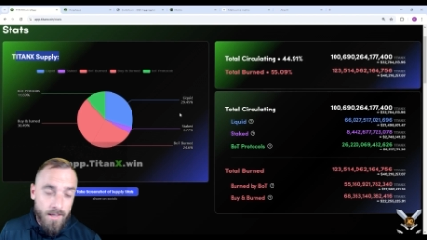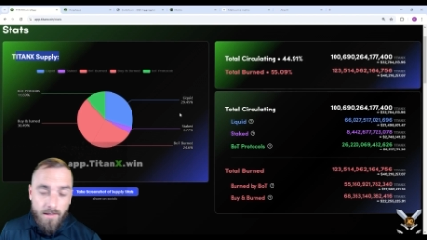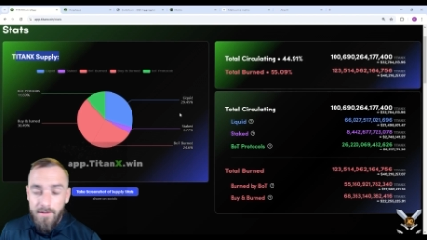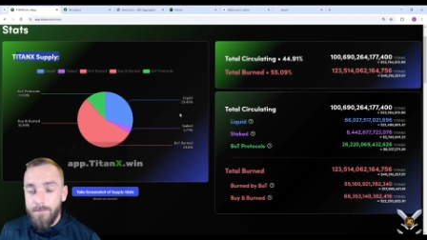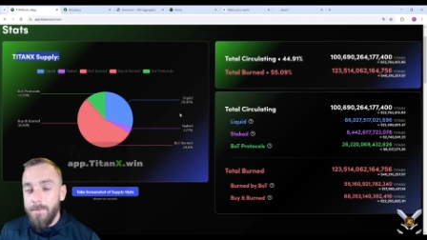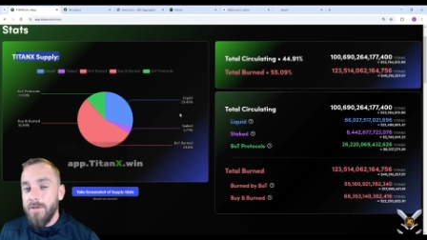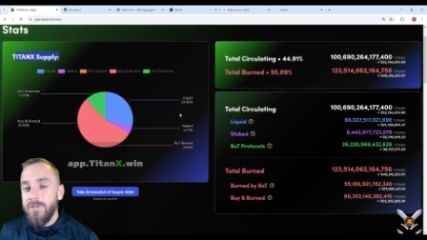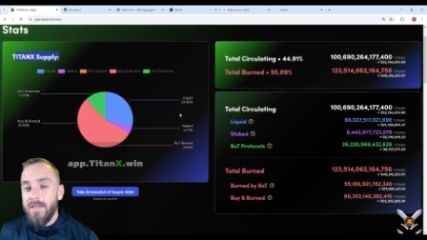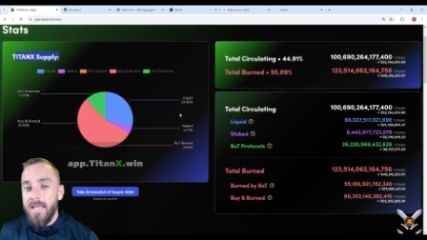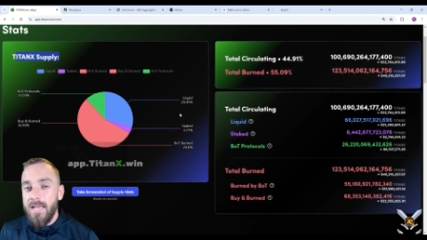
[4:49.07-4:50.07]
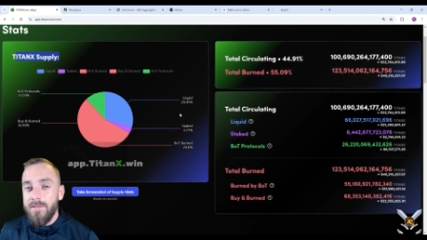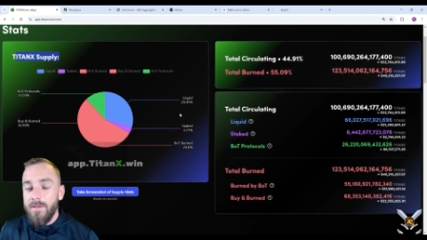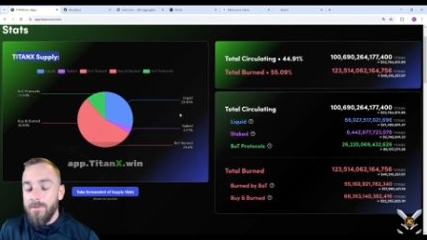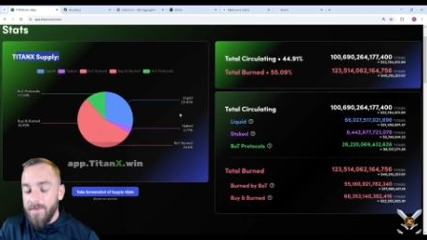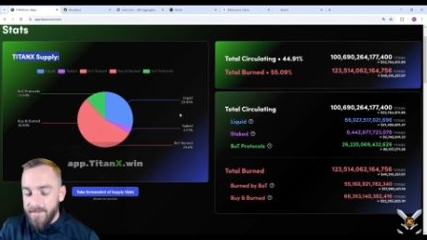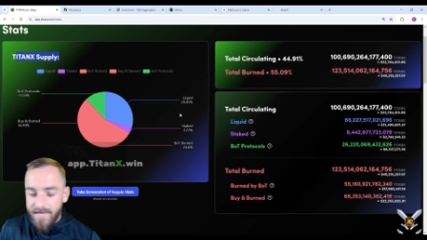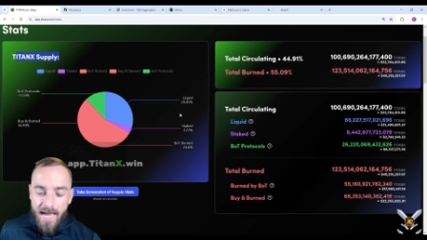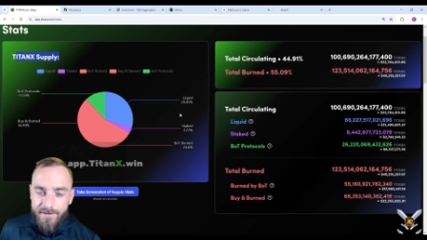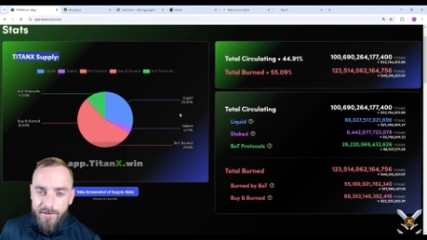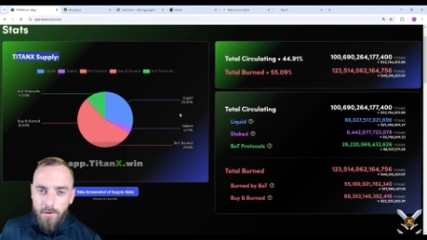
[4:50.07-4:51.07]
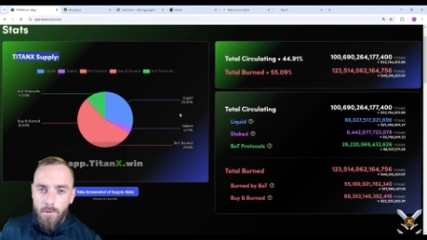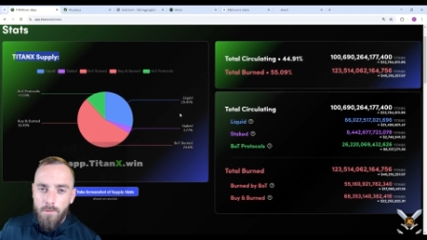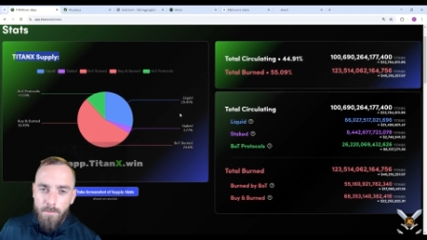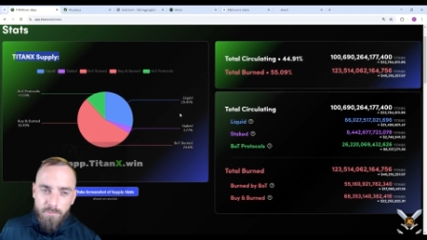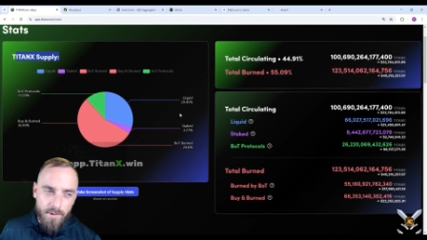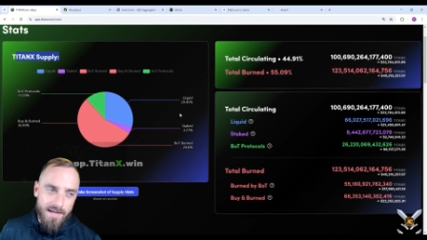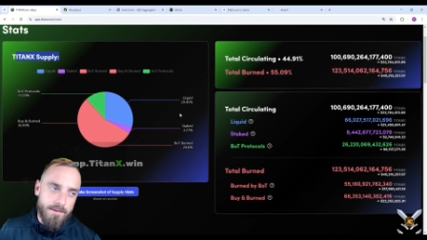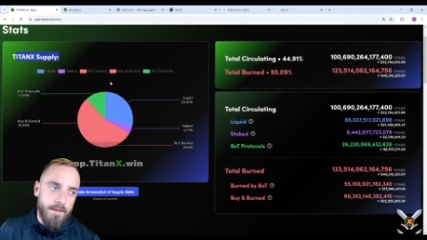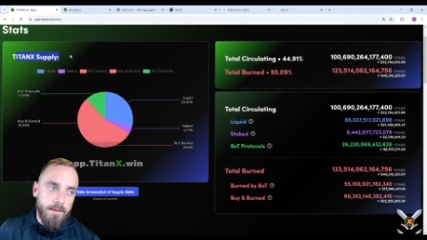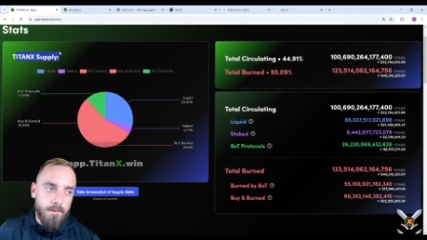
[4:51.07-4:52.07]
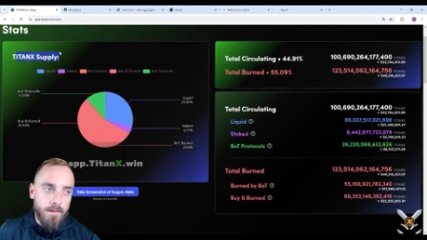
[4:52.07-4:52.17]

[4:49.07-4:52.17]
This project has fantastical branding.